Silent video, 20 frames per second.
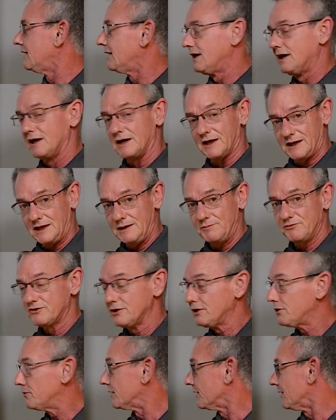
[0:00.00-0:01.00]
And it keeps
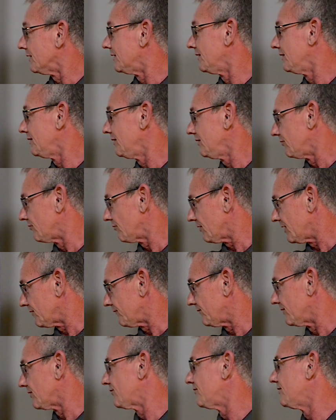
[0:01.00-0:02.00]
going. Try to
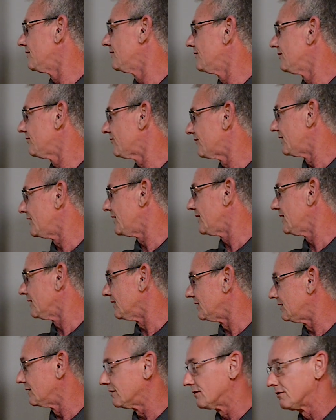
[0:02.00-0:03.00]
fix this, that,
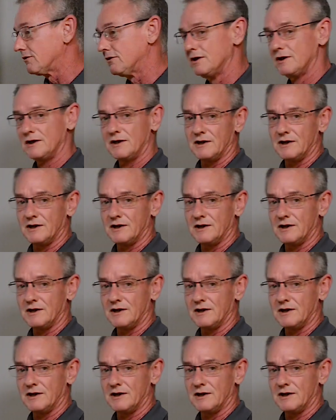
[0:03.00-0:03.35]
and the other